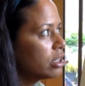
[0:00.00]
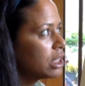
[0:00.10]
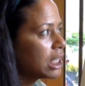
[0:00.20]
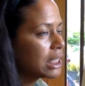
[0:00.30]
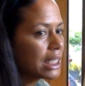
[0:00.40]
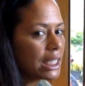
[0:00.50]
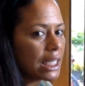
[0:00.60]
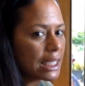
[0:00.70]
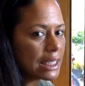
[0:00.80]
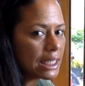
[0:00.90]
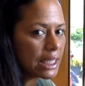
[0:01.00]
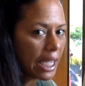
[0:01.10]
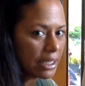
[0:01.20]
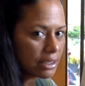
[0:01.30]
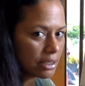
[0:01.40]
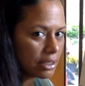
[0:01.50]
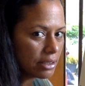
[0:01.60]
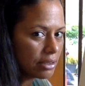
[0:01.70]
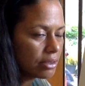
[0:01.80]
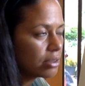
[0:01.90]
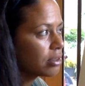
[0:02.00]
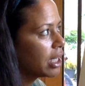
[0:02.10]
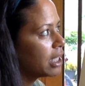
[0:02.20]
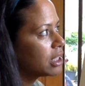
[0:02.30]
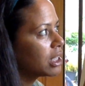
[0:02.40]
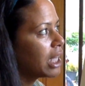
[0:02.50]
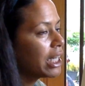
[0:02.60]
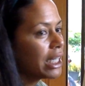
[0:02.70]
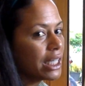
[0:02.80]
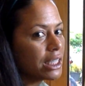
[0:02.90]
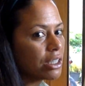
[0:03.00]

does it extend. Okay, so that is a